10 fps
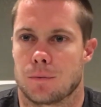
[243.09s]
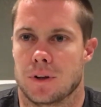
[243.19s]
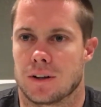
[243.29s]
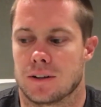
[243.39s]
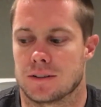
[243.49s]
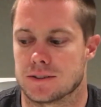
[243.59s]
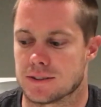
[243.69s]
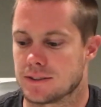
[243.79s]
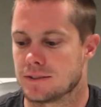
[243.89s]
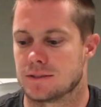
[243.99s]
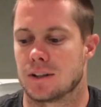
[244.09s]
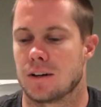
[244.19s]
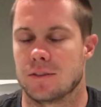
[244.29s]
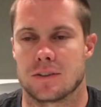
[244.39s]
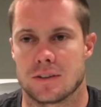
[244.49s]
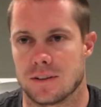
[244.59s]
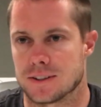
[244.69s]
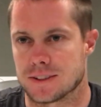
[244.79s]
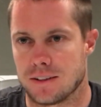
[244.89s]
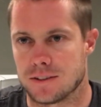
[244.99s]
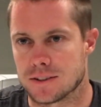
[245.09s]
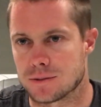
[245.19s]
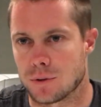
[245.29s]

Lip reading: because obviously the safest